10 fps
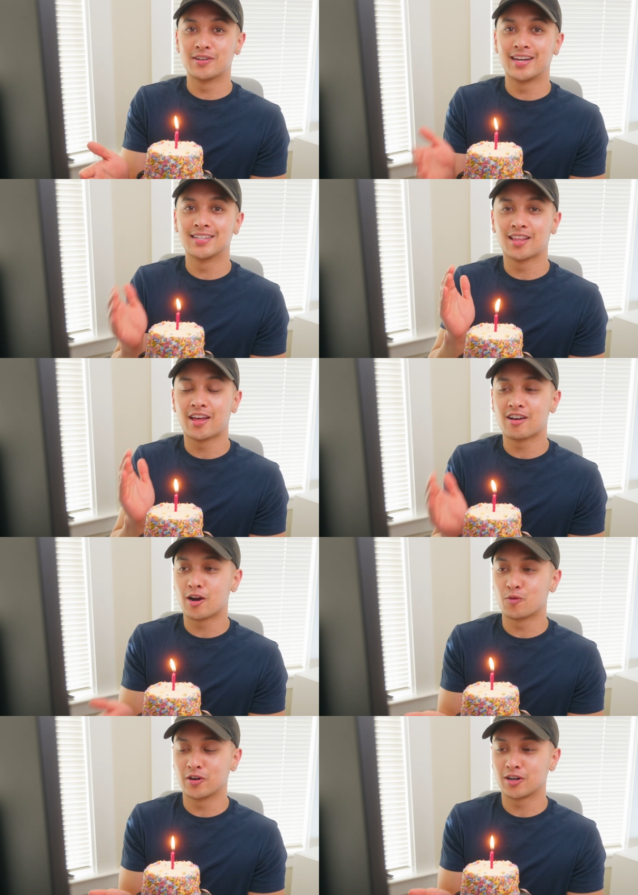It is a lot of
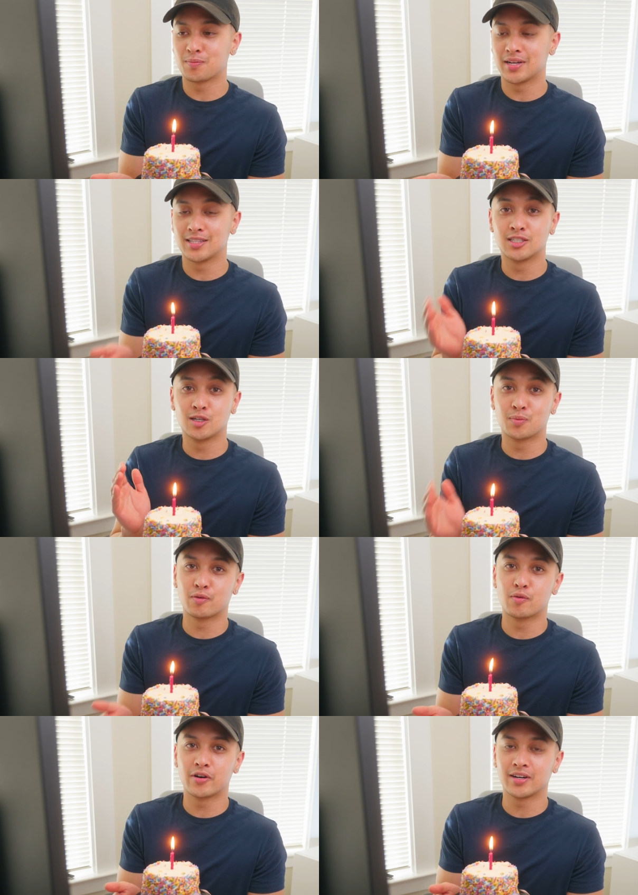hard work but it's super
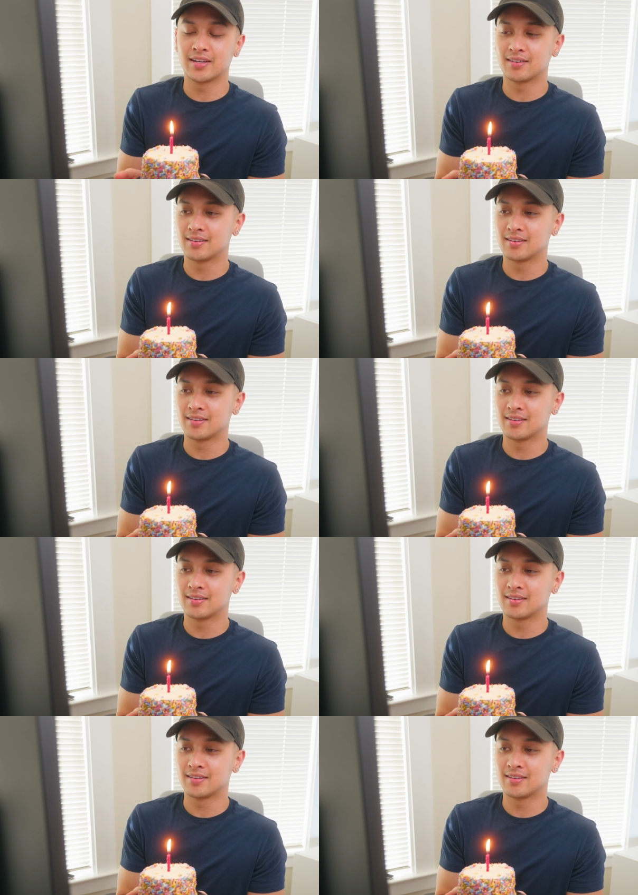rewarding.